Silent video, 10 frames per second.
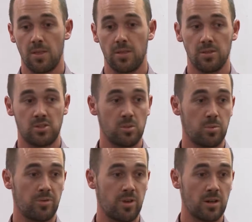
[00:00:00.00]
the
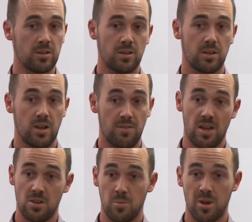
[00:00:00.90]
super fund, if
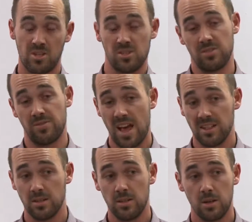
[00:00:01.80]
that nomination is
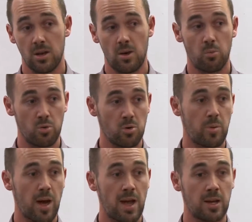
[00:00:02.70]
valid, will
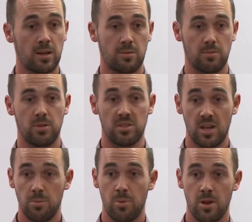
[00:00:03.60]
pay your
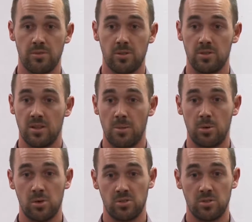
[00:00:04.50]
death benefit to that
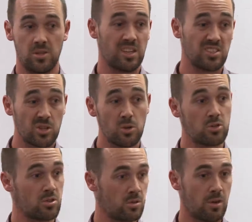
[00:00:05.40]
person to the
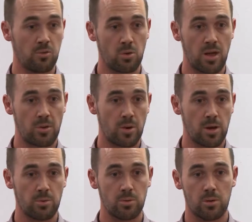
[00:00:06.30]
exclusion of all other
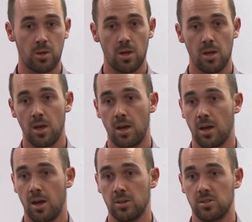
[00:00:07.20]
people.
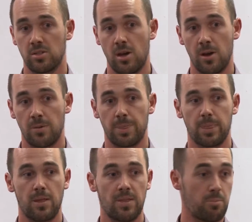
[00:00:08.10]
So
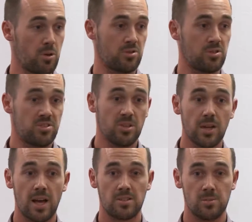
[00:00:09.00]
that person
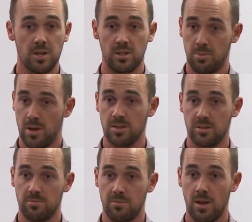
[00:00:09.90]
still has to be a
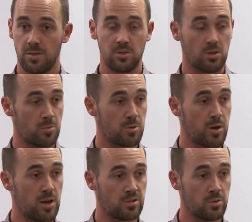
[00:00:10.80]
dependent at the time you
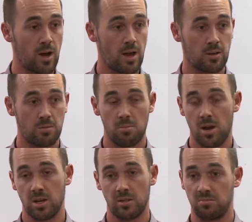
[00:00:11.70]
pass away,
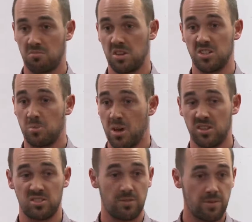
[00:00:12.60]
meaning the
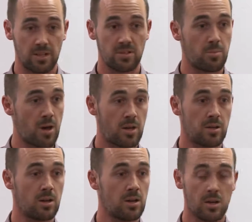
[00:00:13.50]
spouse, de facto
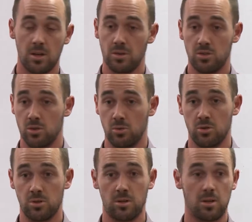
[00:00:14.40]
partner,
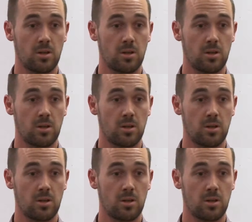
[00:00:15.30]
children,